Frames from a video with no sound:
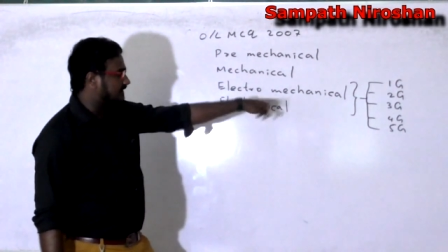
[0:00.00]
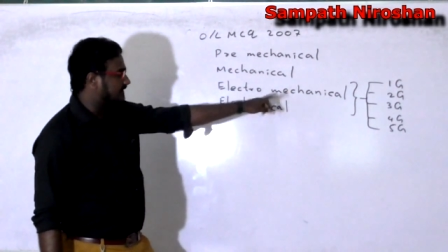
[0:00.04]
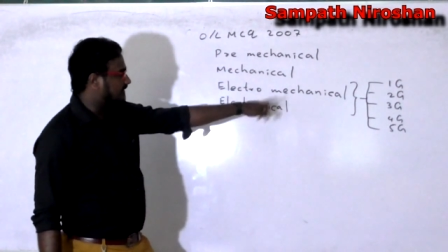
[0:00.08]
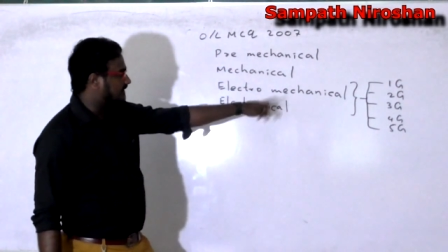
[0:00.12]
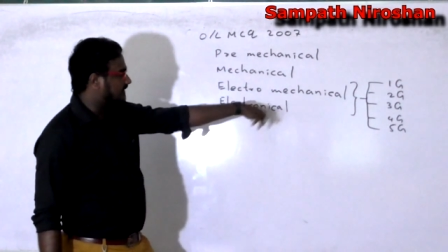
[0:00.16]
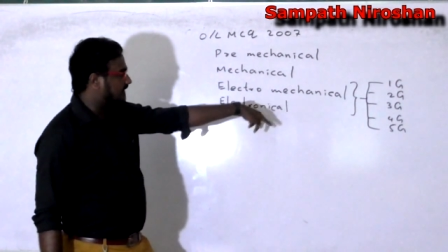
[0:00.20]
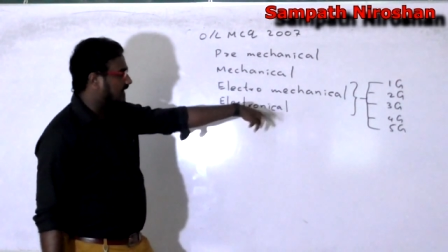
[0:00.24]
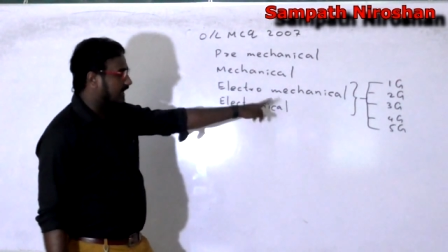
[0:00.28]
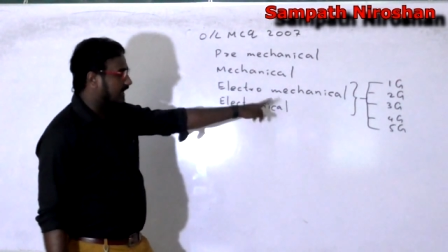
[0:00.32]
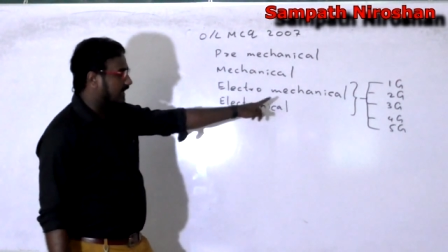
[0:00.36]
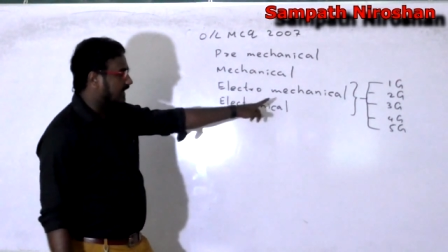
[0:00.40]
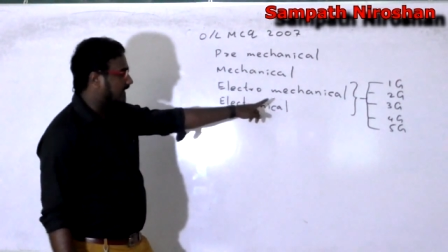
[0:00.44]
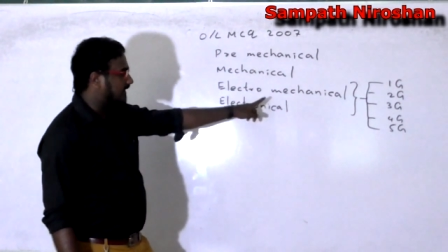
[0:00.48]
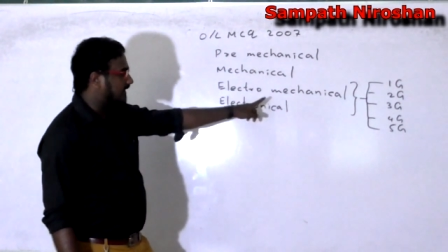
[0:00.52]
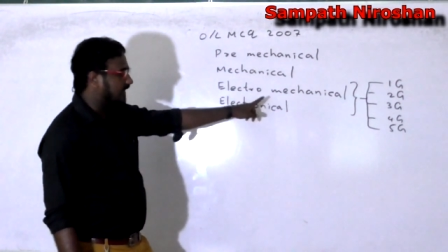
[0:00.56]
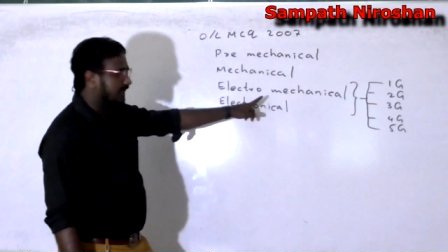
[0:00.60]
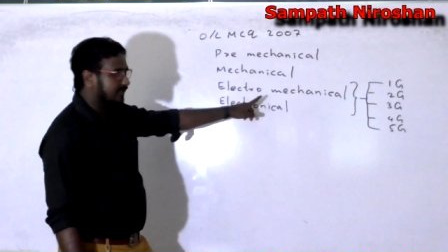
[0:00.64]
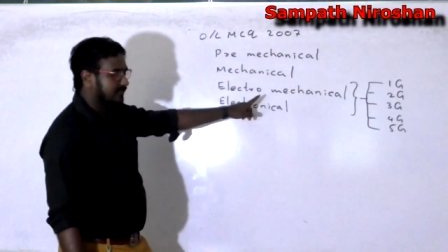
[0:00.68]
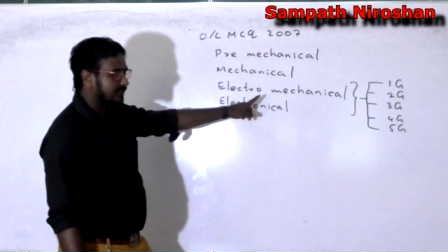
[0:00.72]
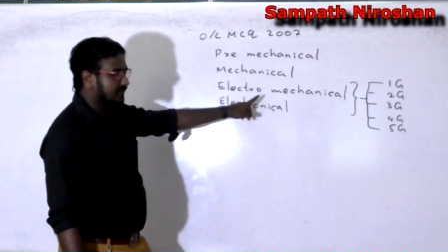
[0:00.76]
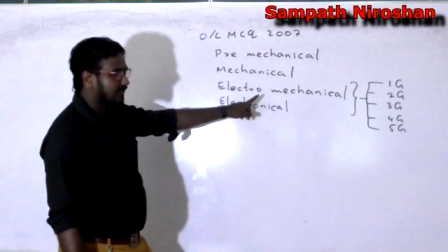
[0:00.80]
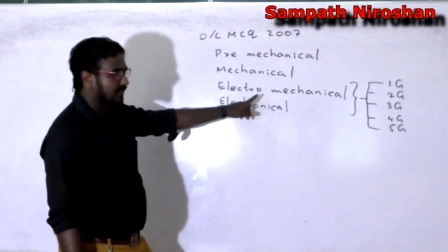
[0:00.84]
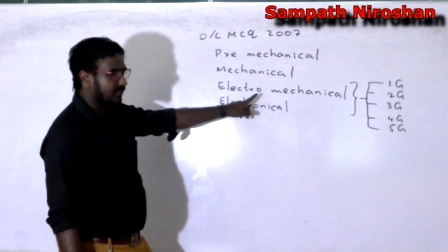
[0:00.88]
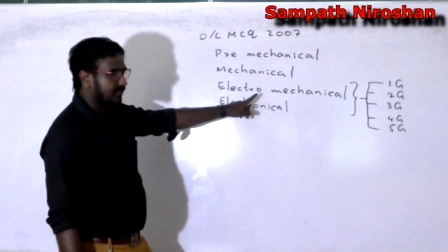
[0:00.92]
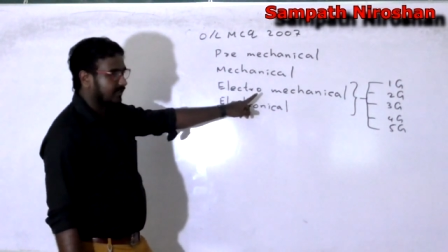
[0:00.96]

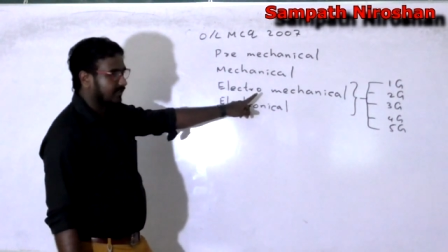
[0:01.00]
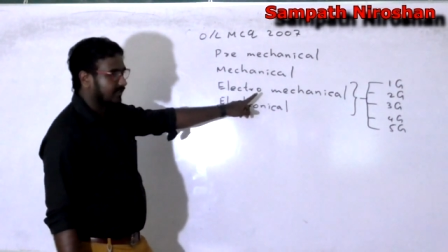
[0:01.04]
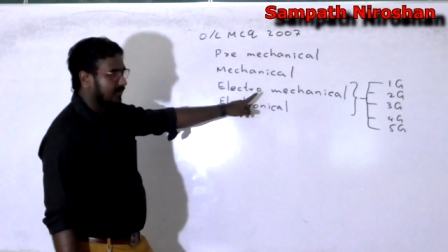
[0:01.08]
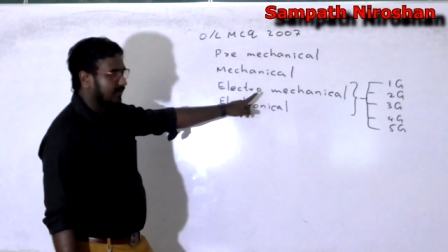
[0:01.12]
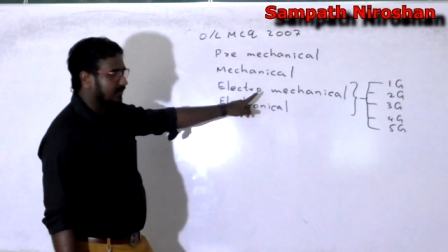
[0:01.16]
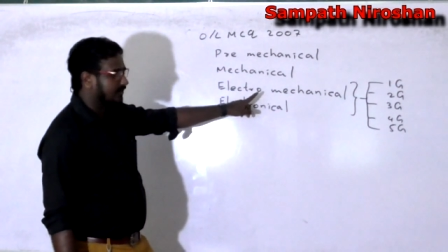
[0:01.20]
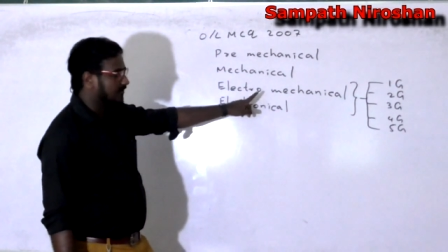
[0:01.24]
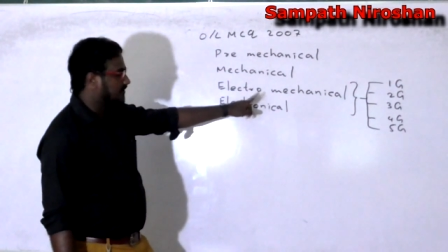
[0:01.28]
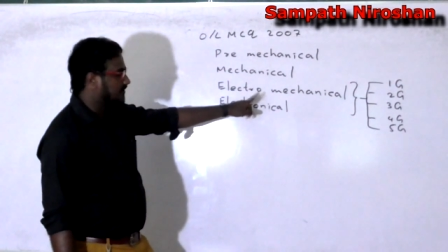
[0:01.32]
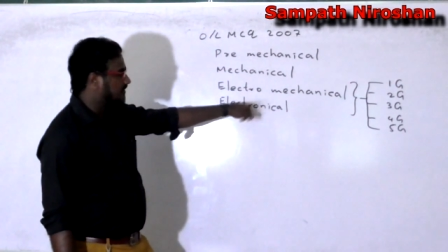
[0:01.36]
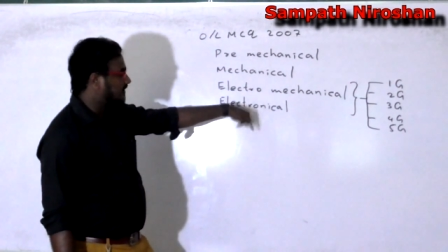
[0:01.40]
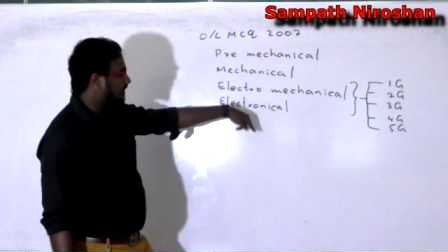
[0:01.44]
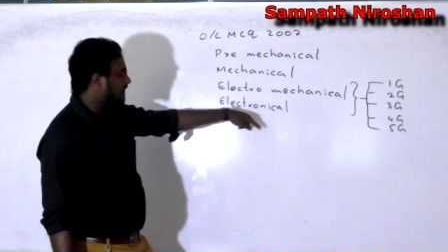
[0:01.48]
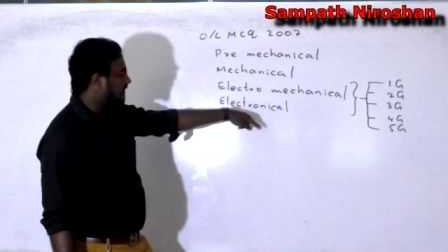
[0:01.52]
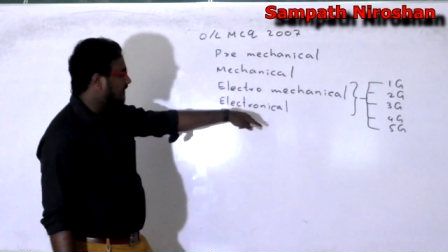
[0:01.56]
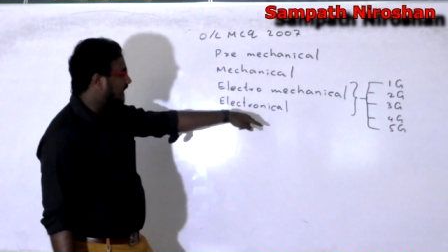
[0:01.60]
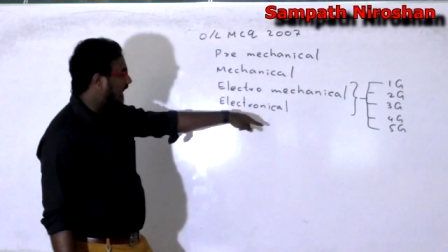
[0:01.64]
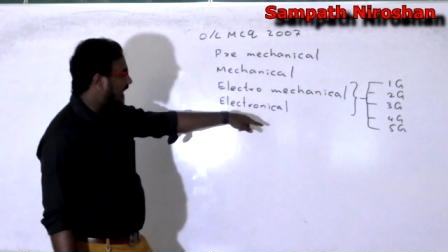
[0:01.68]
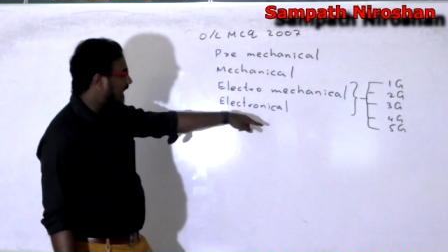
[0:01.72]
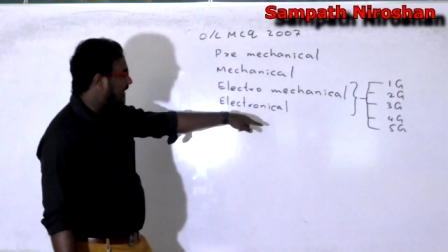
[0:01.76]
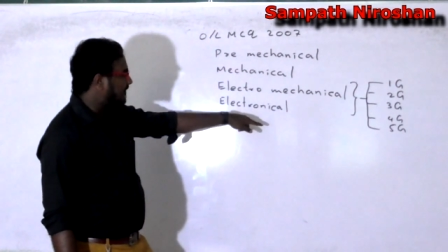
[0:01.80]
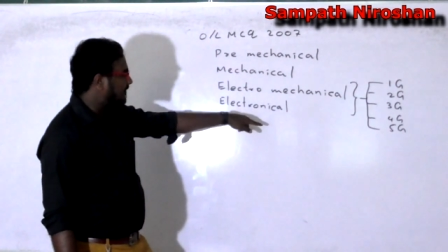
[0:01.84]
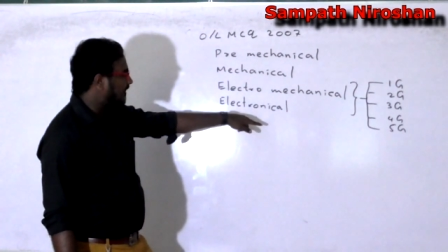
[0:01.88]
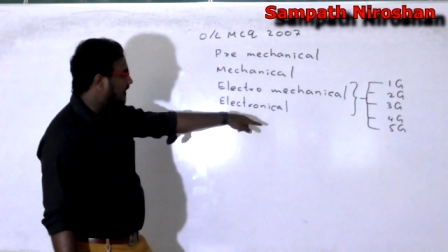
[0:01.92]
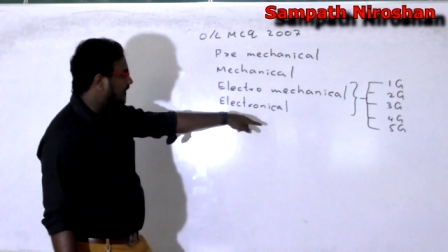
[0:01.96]
there's a huge